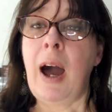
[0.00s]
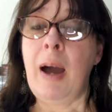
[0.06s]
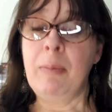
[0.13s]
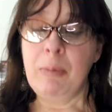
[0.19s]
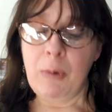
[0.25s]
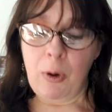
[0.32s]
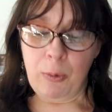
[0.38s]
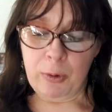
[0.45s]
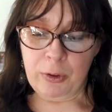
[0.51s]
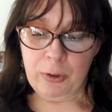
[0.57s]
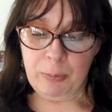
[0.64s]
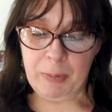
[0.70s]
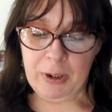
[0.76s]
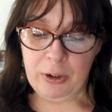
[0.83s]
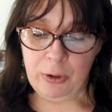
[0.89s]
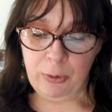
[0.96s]
I'm going to
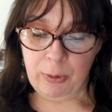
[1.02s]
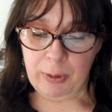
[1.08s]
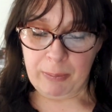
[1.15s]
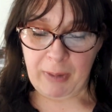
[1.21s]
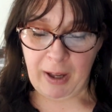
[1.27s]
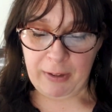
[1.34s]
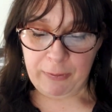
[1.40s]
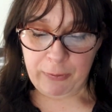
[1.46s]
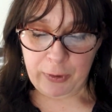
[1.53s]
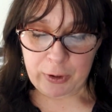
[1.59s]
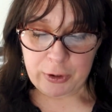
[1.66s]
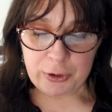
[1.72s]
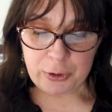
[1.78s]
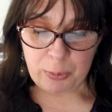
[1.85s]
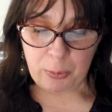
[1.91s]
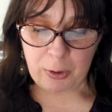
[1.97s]
be doing my
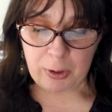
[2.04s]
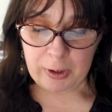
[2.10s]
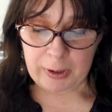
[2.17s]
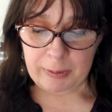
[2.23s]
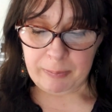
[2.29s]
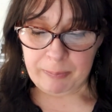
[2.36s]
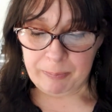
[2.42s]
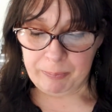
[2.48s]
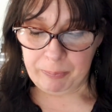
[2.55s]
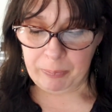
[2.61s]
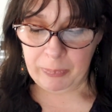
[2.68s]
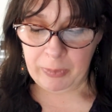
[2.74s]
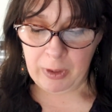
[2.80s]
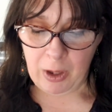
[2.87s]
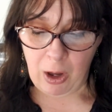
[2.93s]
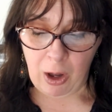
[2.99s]
first one
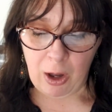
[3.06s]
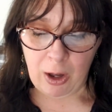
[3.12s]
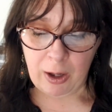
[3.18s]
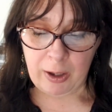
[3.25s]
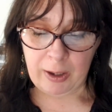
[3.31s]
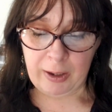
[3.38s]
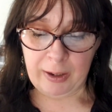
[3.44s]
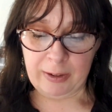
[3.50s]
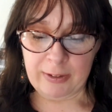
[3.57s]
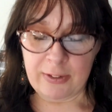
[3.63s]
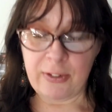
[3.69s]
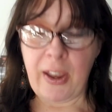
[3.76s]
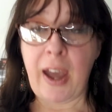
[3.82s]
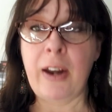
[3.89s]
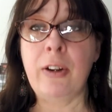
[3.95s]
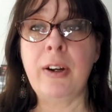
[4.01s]
on
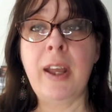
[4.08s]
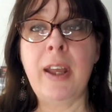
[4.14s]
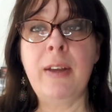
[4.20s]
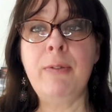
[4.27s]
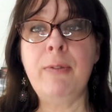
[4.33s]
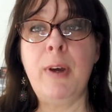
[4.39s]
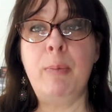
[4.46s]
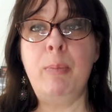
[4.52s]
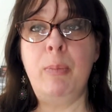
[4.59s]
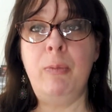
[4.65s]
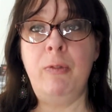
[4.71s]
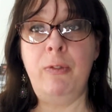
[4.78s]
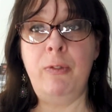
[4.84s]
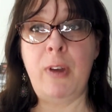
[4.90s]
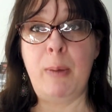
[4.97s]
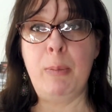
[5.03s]
Saturday,
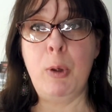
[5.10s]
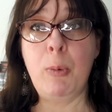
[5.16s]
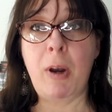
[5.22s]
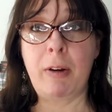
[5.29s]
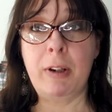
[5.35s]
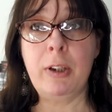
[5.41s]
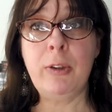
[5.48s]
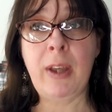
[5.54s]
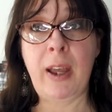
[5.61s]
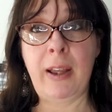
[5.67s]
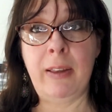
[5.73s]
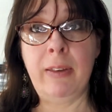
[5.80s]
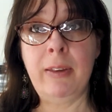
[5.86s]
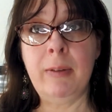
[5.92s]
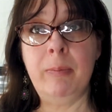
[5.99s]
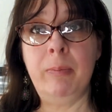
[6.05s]
February
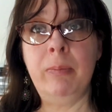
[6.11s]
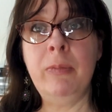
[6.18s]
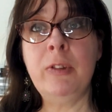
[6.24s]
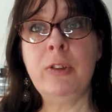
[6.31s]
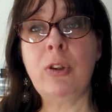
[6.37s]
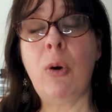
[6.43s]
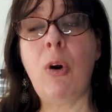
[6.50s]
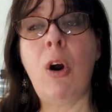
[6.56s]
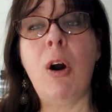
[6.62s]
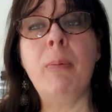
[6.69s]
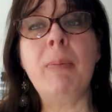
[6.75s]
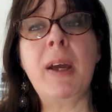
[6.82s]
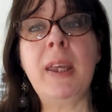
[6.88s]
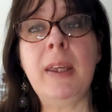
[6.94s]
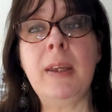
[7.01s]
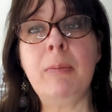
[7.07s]
10th. So all
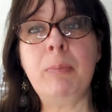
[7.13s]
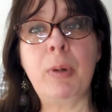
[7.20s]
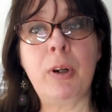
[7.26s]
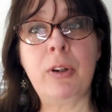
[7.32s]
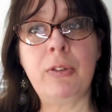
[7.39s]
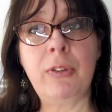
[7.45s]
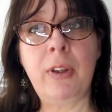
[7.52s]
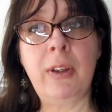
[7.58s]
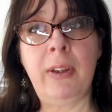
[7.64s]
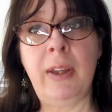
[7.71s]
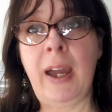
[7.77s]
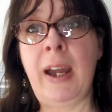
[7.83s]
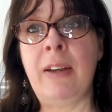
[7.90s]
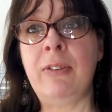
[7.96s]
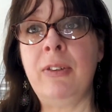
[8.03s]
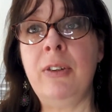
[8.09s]
my in-person
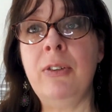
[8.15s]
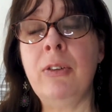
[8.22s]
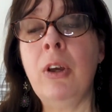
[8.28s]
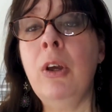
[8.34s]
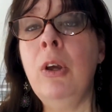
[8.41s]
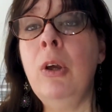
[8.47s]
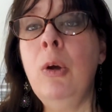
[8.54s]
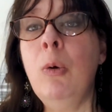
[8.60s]
classes